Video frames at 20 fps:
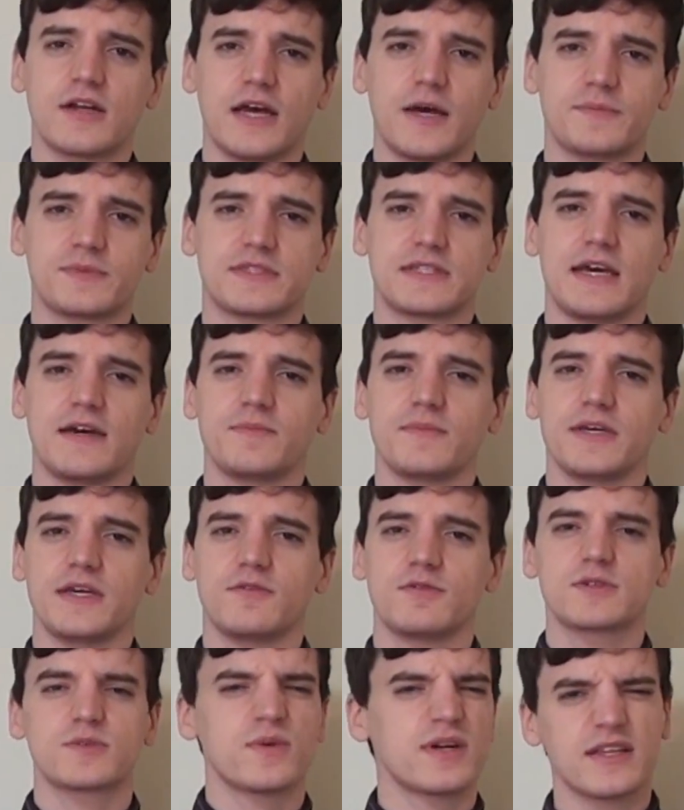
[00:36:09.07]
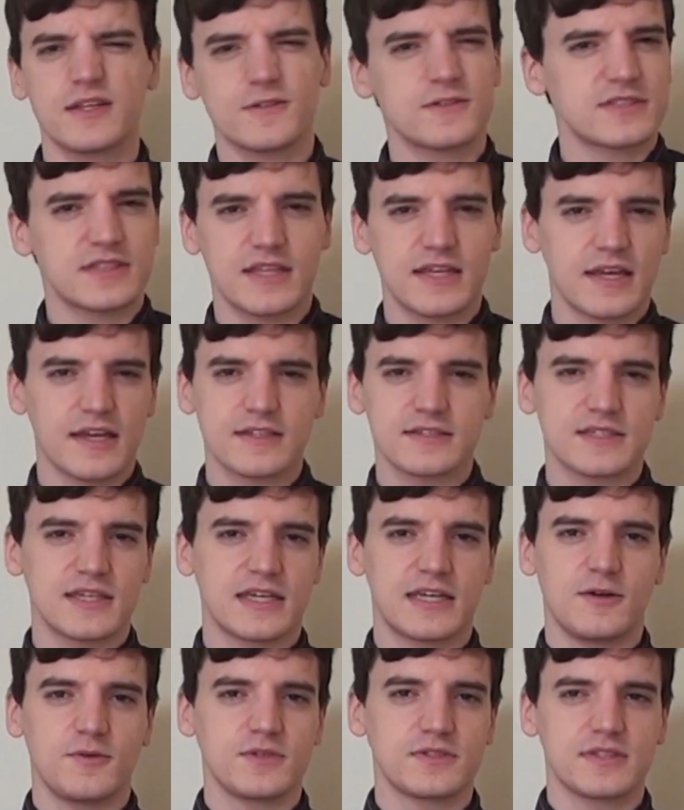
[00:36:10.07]
upset me. It was one of those things,
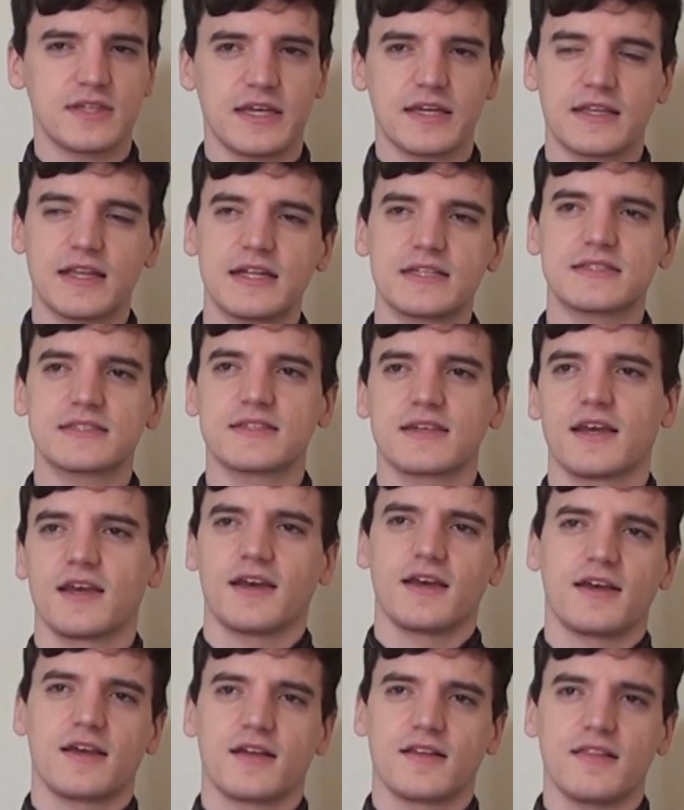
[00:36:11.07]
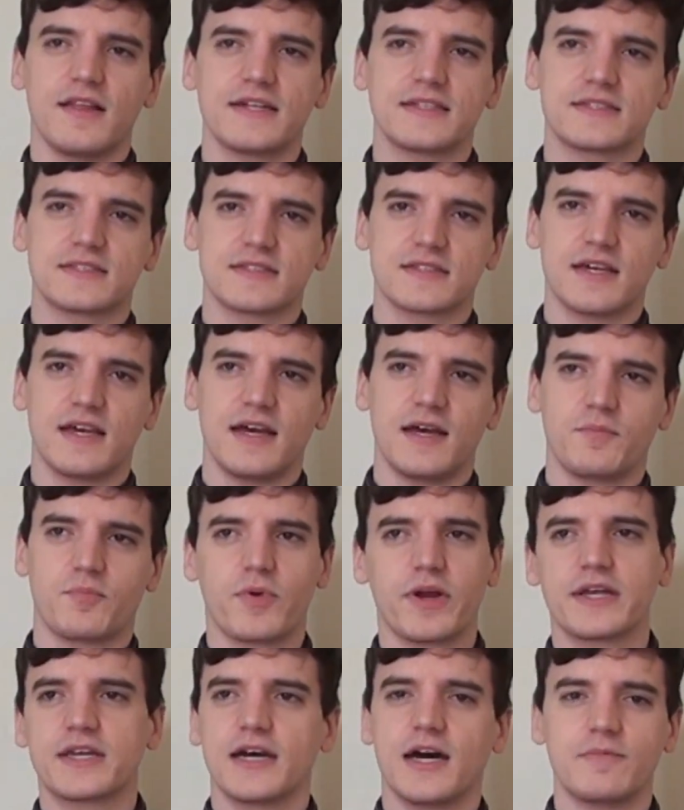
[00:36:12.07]
like, it was like, let's
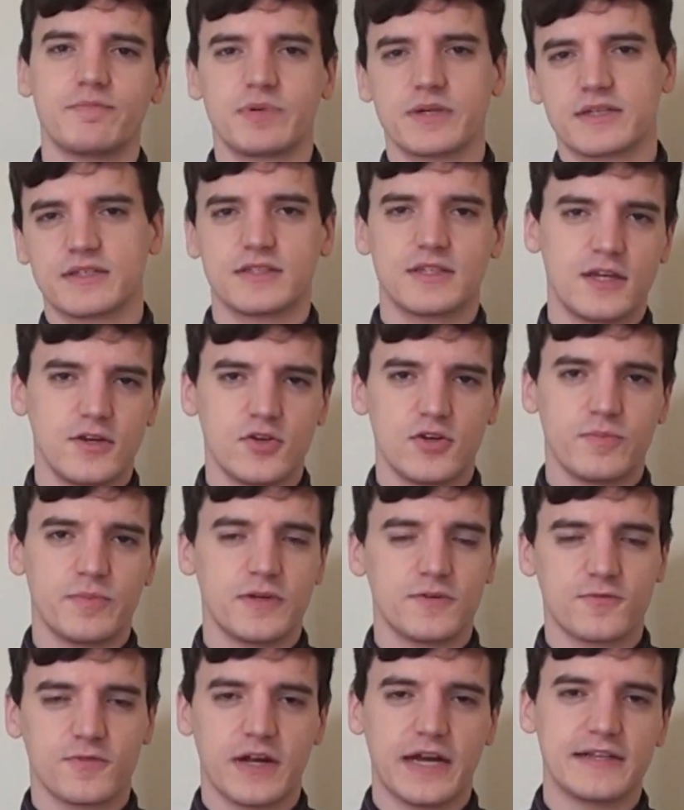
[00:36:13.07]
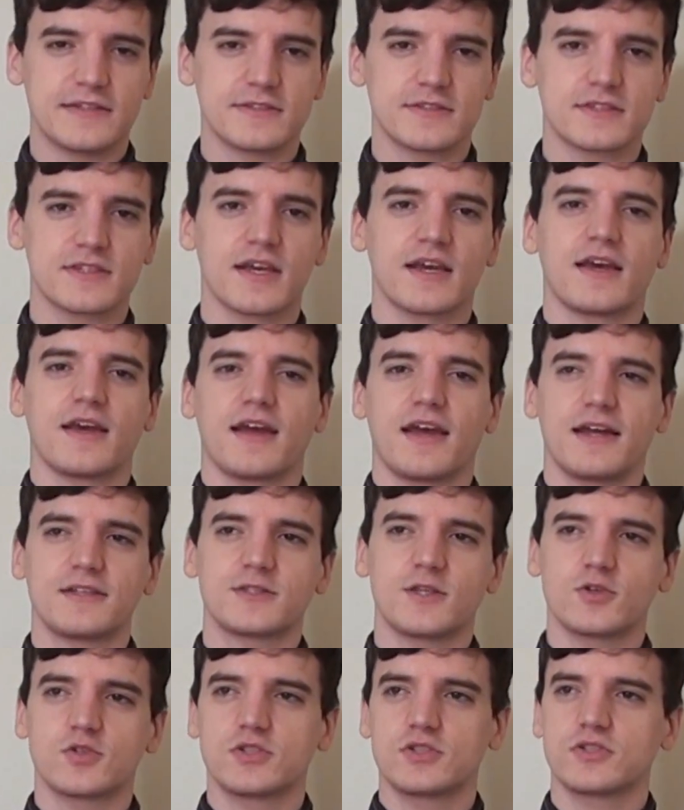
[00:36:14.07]
break up but continue to be friends. And
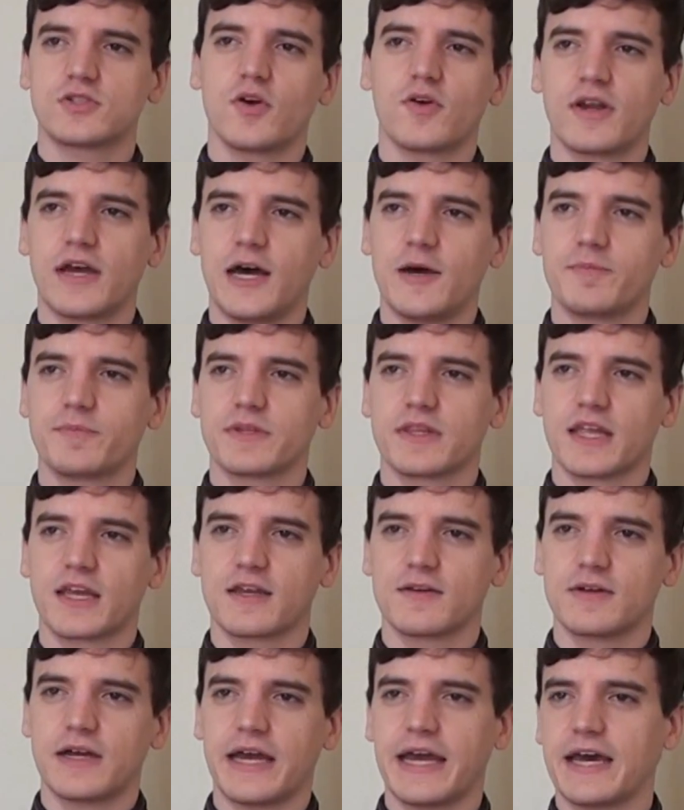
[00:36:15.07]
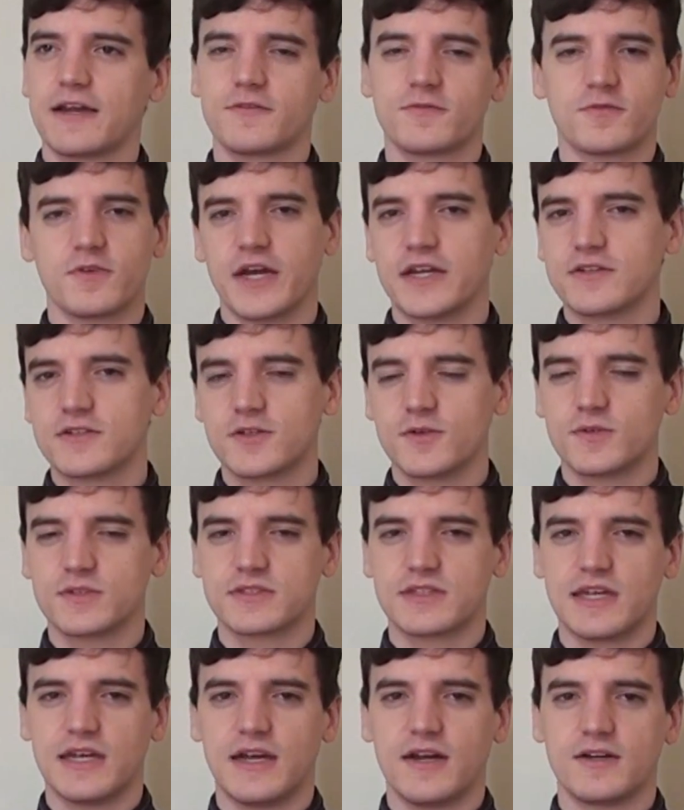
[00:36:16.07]
so she showed up, and, like, I had a friend who
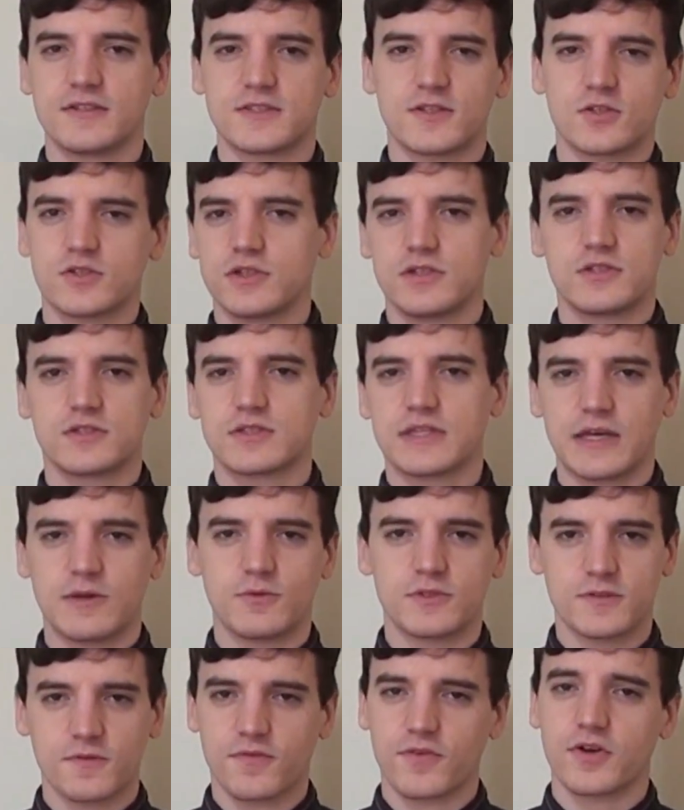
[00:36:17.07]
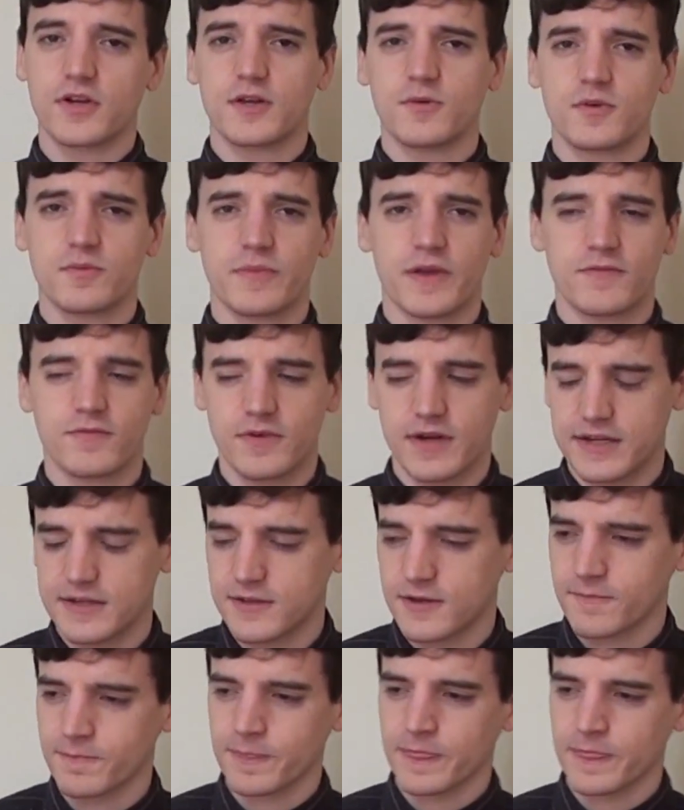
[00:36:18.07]
was there, and so she just, like, was flirting with my friend.